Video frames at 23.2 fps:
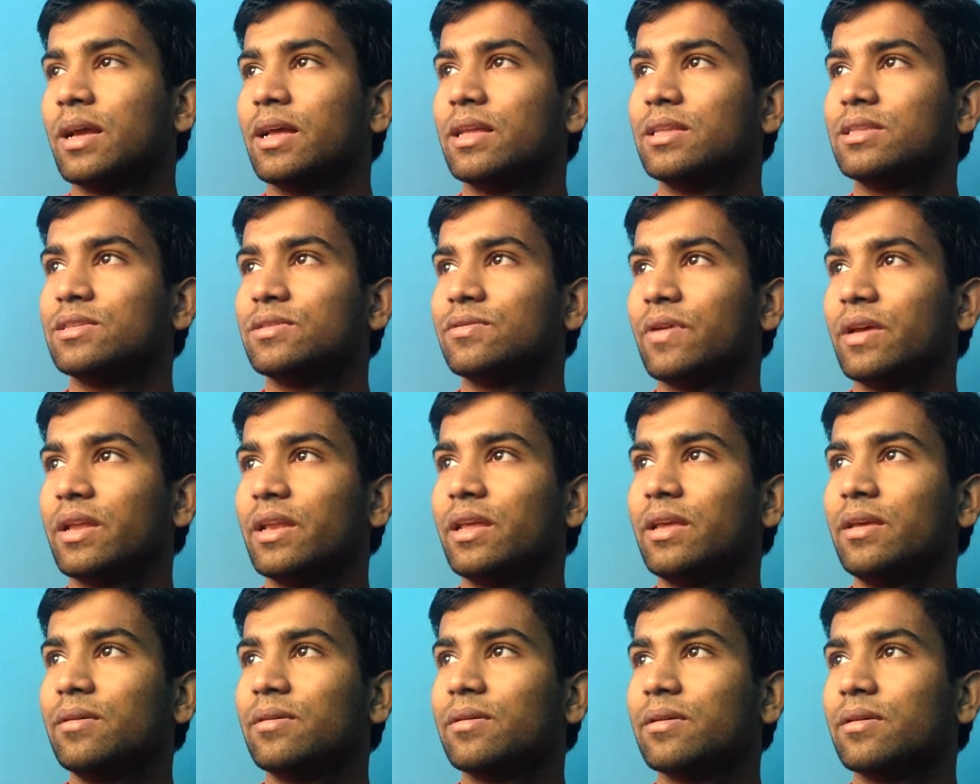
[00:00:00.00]
It's
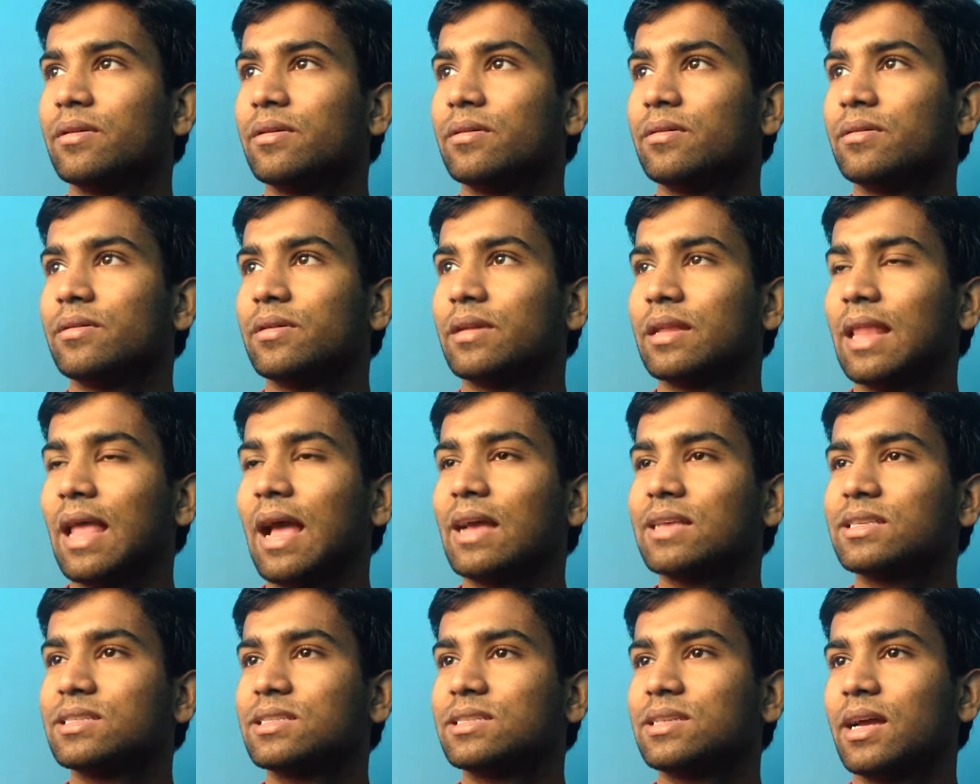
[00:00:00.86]
very
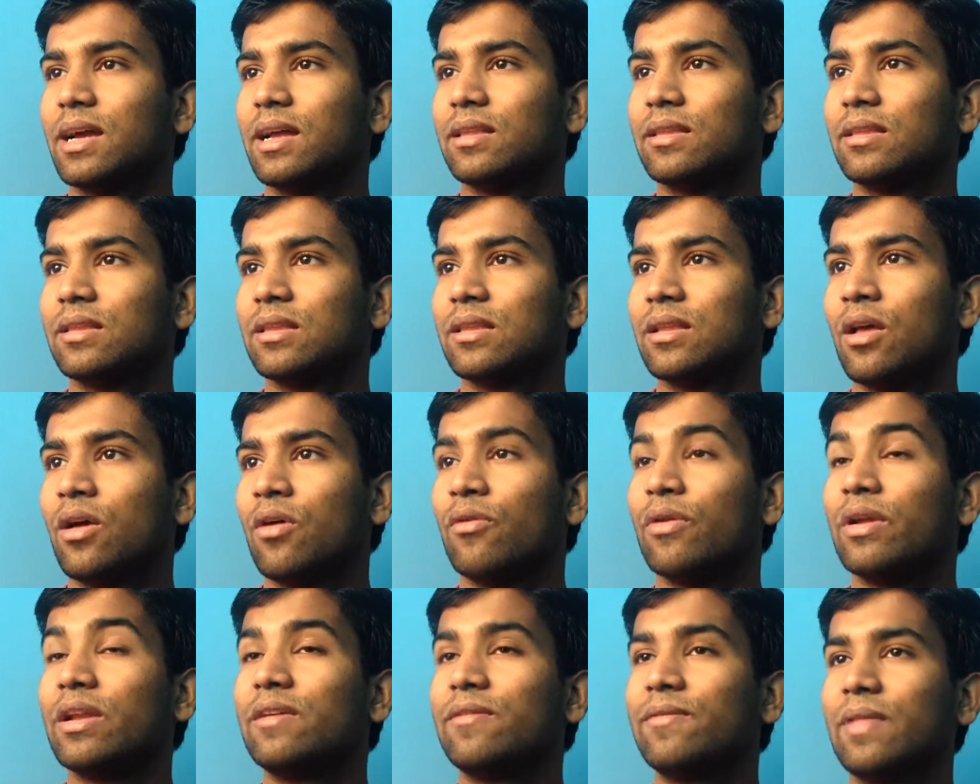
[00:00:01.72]
relaxed and
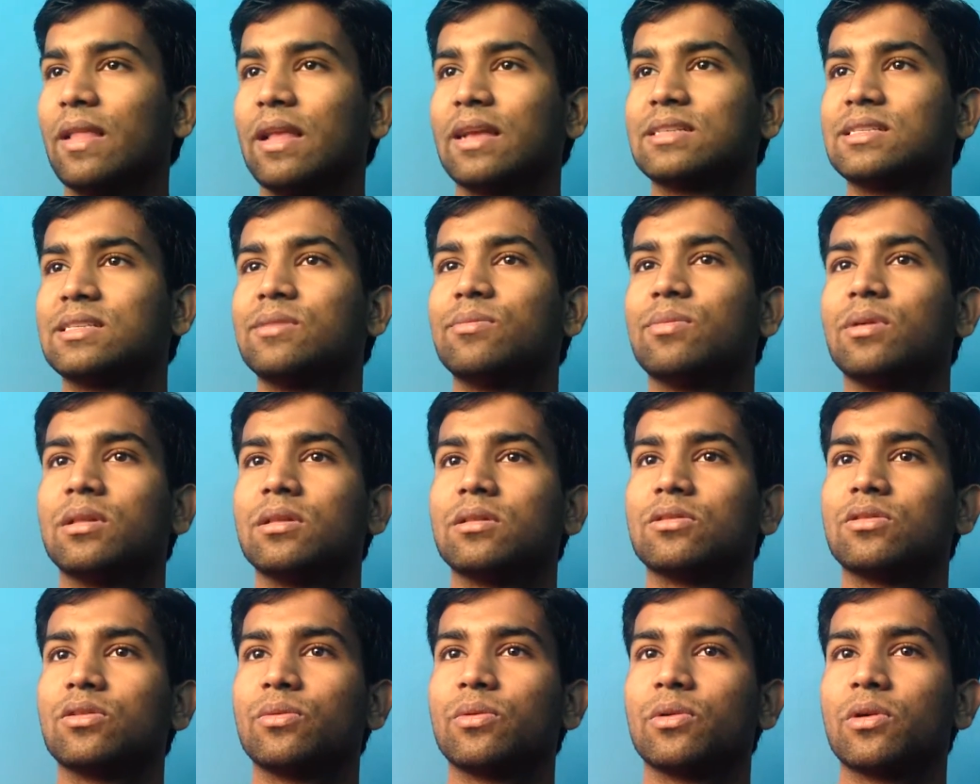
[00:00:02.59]
very flexible,
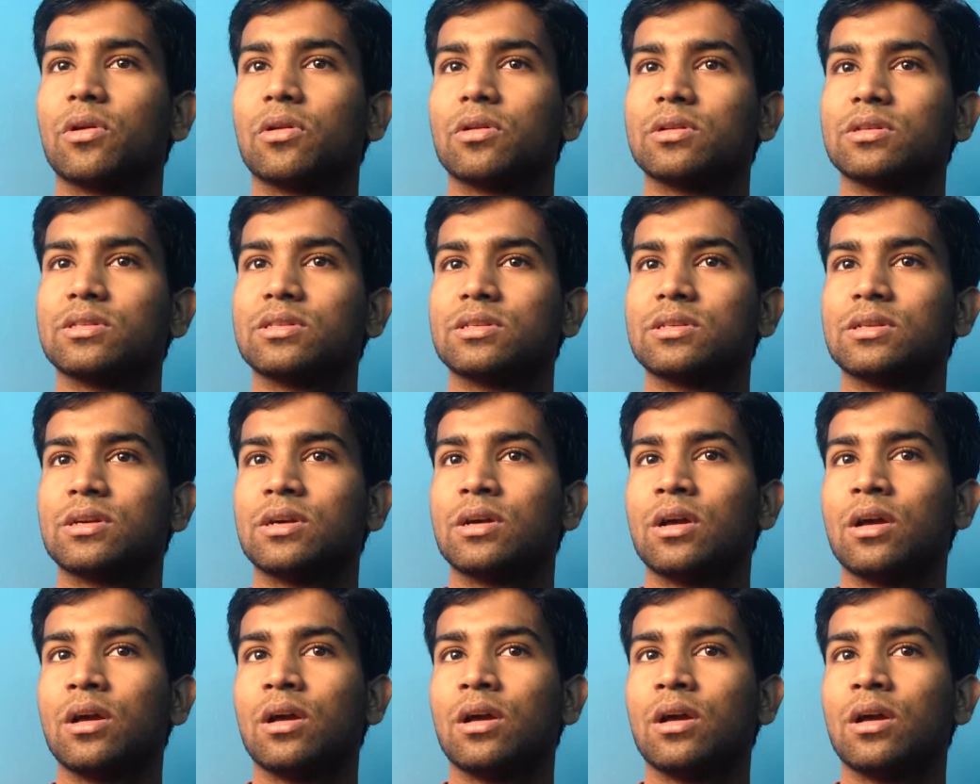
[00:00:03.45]
to be honest.